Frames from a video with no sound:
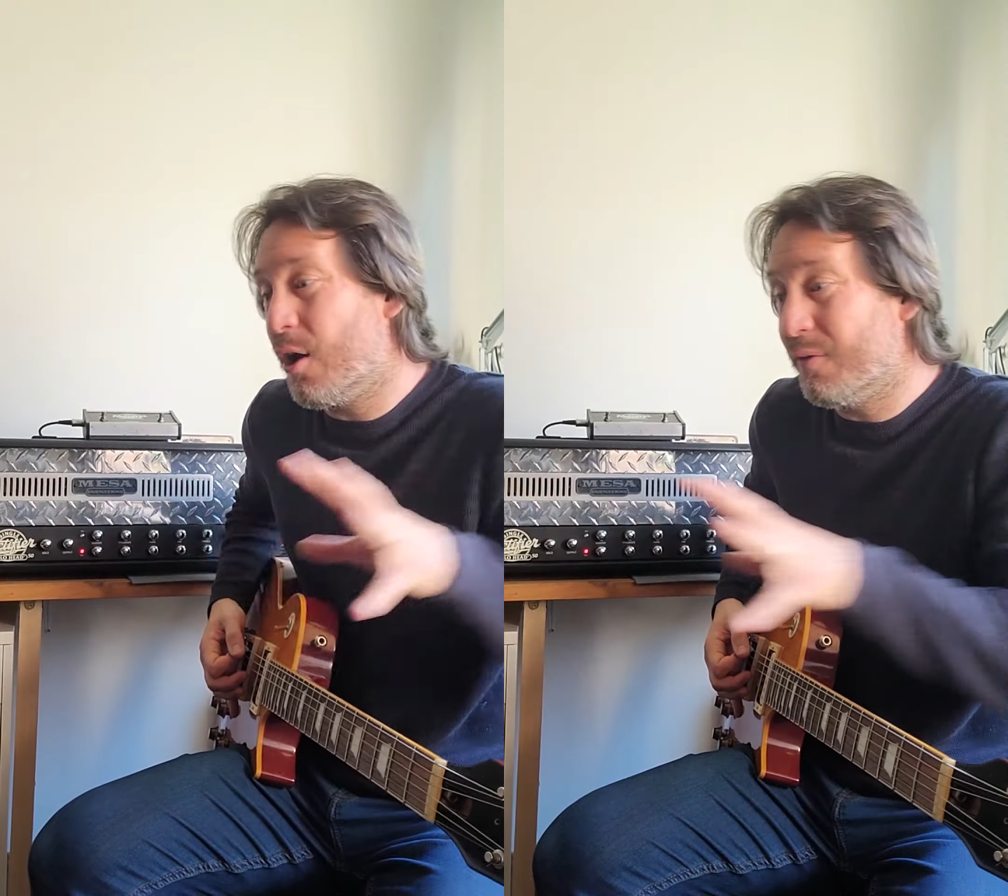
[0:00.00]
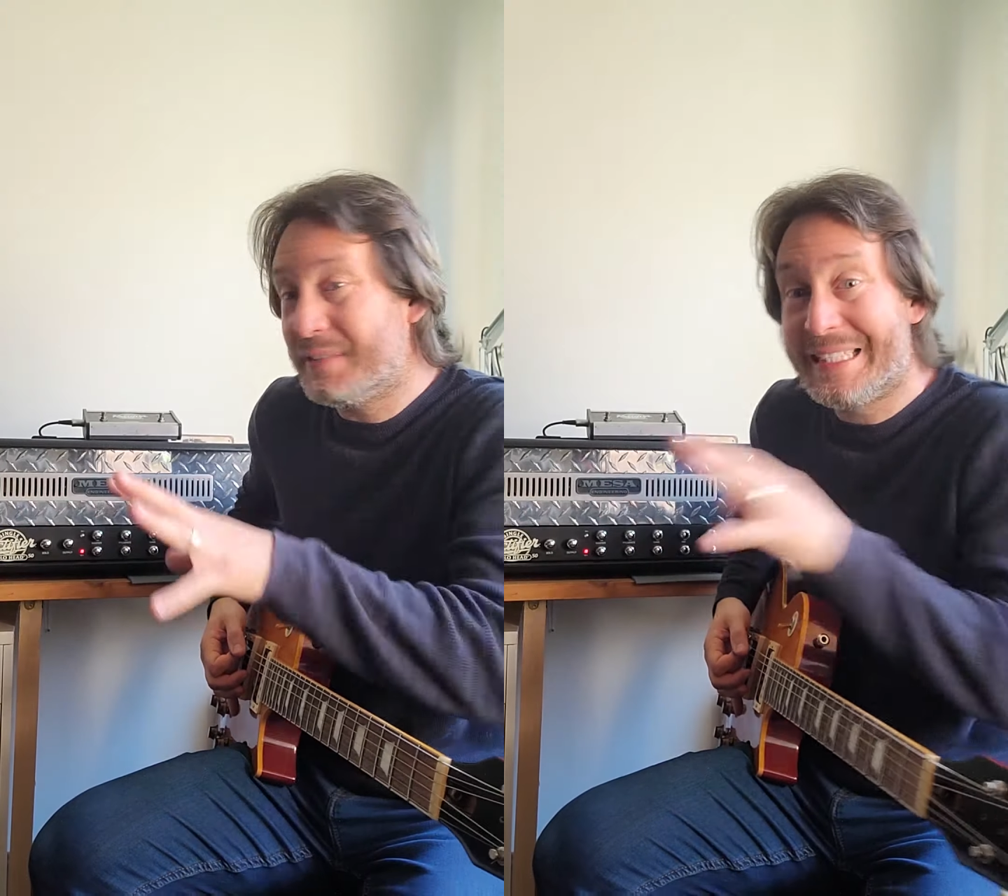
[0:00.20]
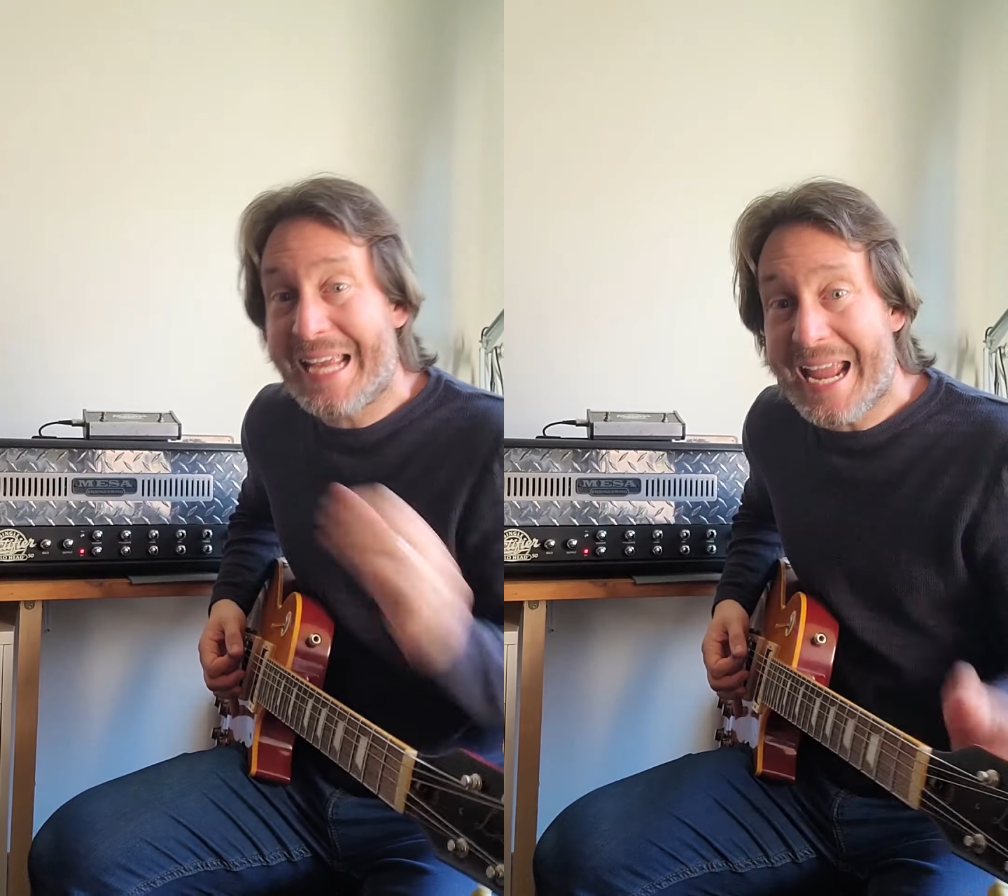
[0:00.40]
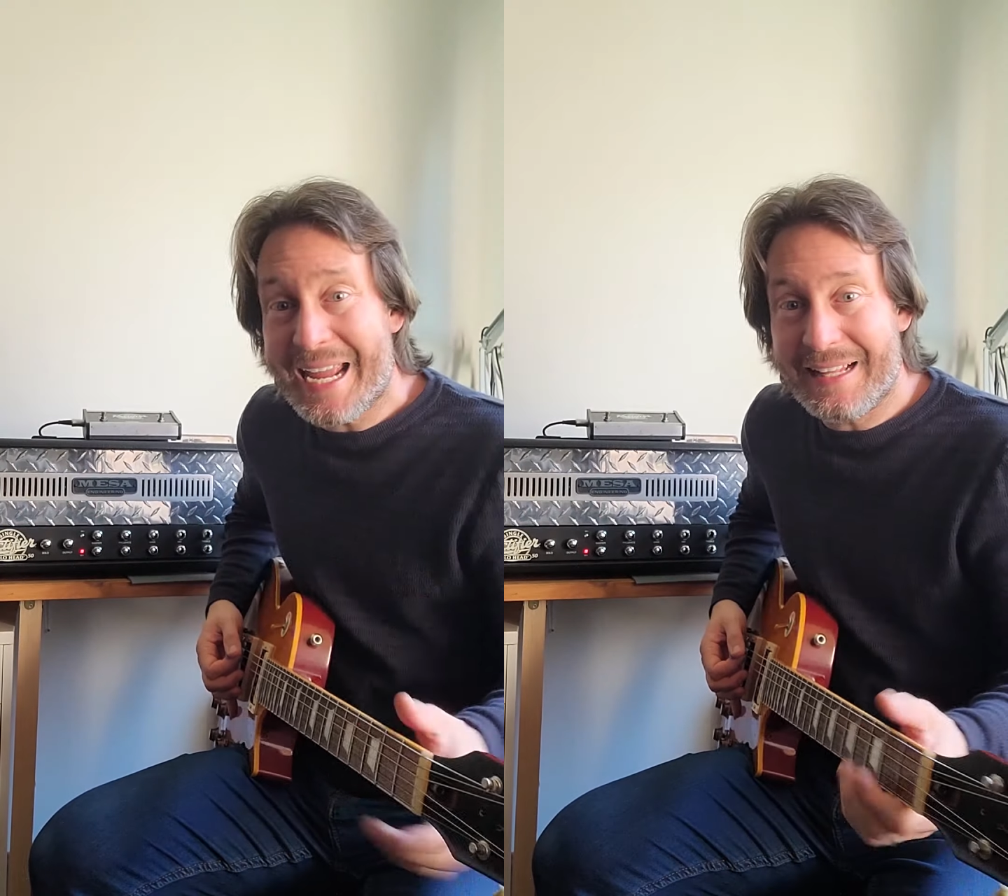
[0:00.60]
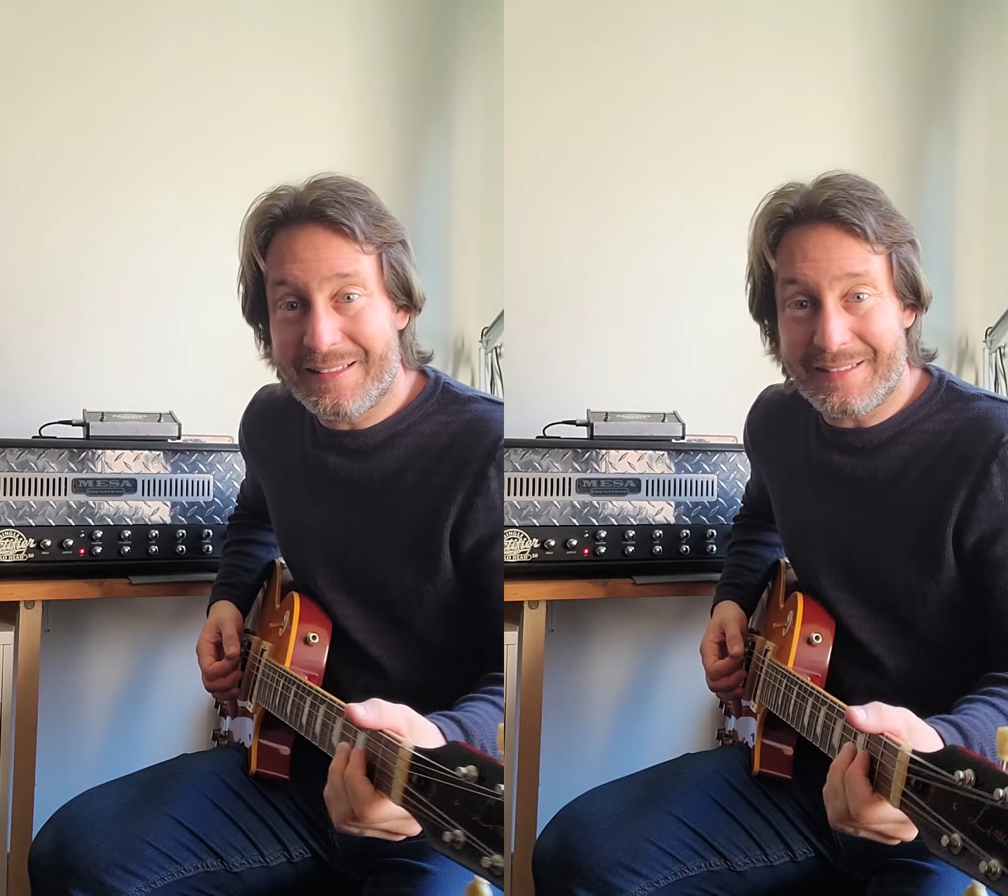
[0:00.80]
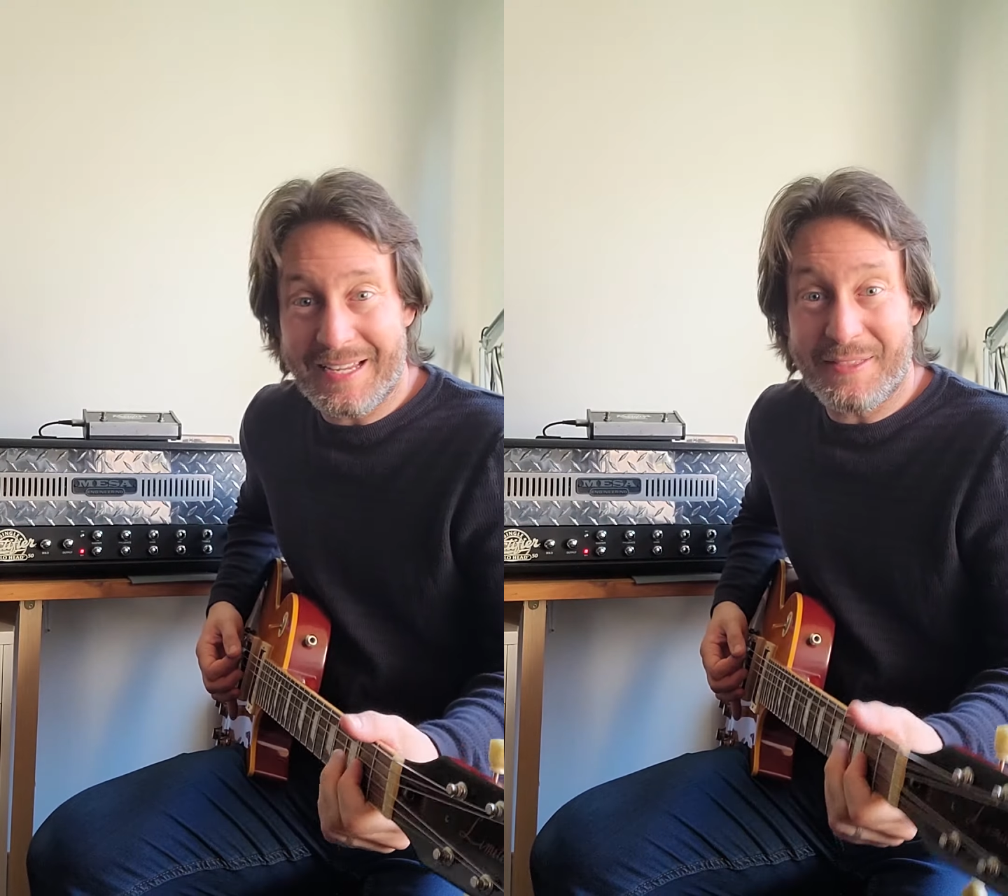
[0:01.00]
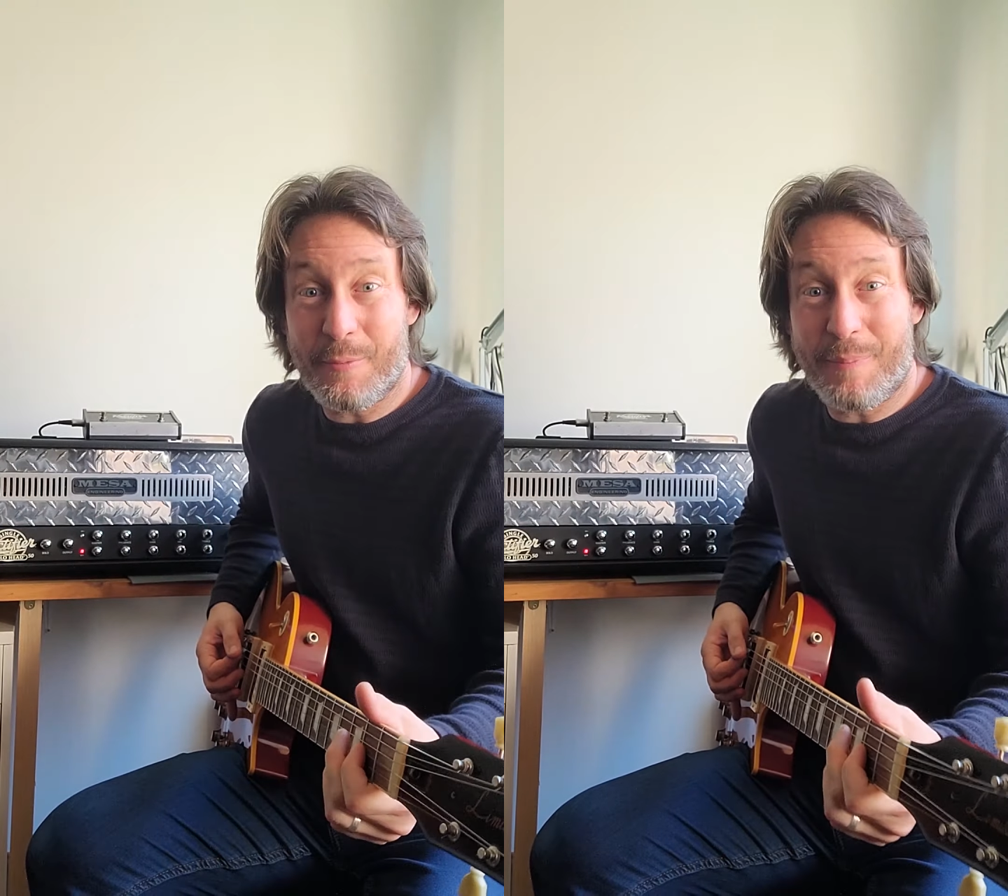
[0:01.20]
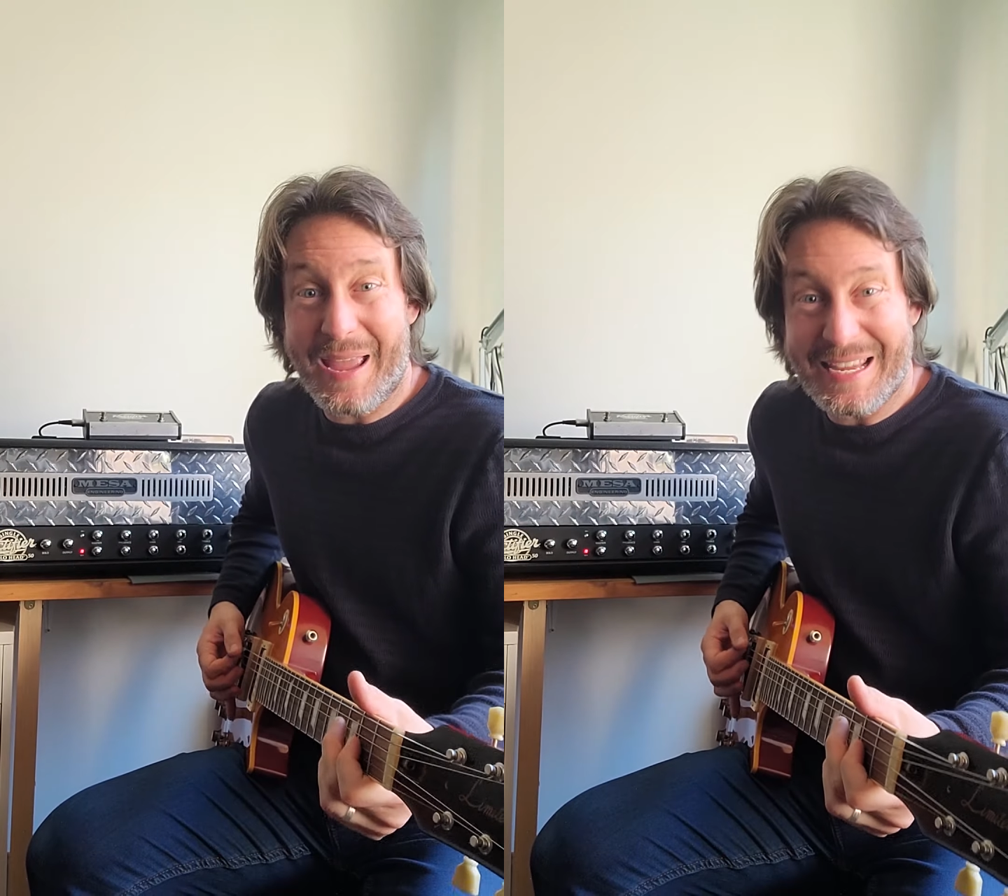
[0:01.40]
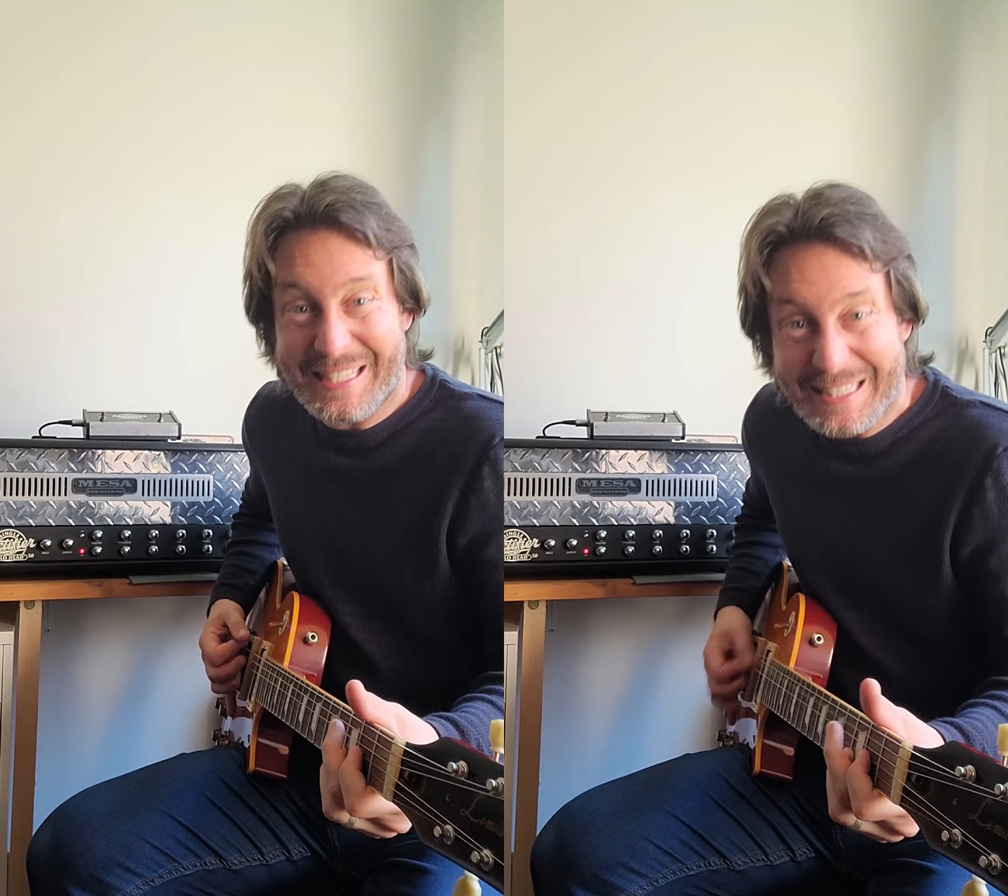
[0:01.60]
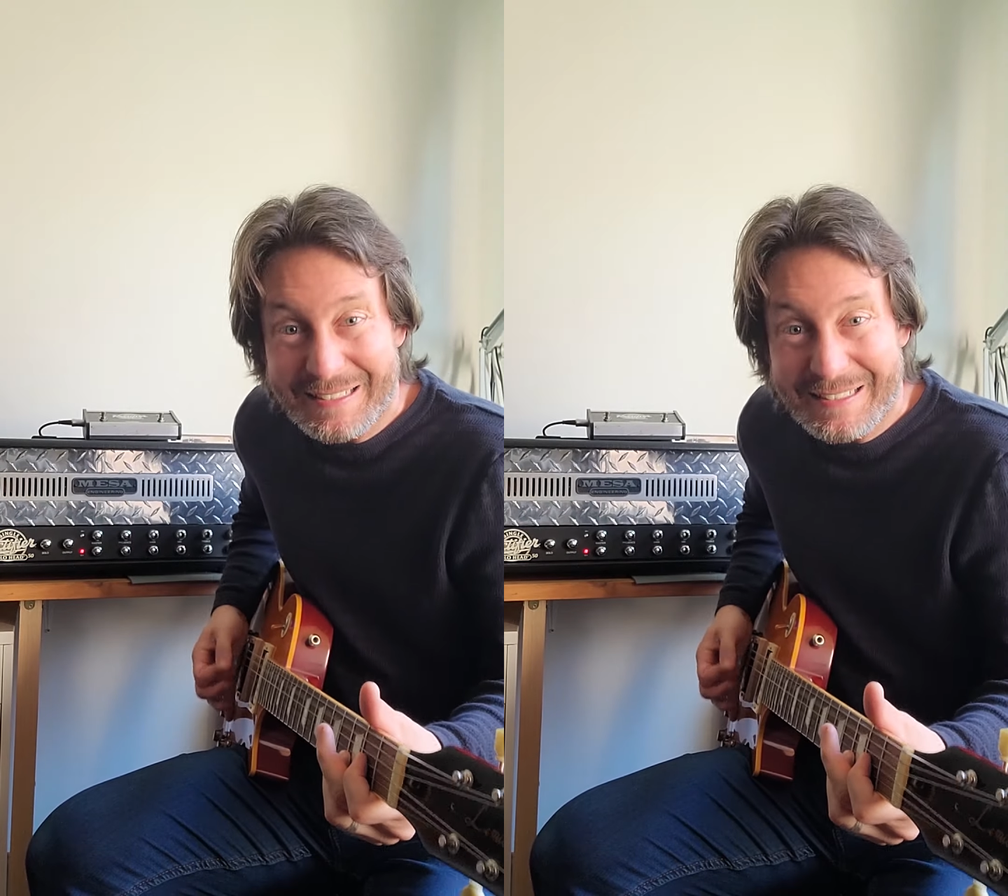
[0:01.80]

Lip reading: of tail in the bass.